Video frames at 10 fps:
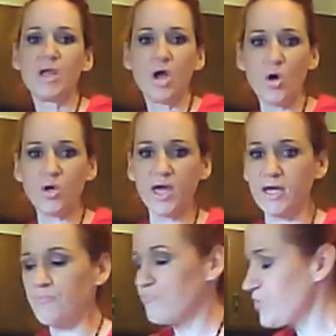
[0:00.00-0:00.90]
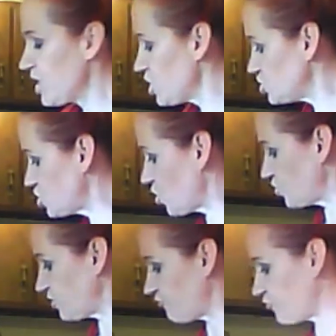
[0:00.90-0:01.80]
Okay, so
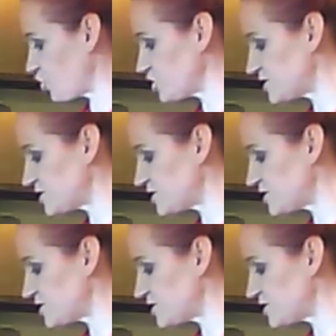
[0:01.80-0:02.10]
the first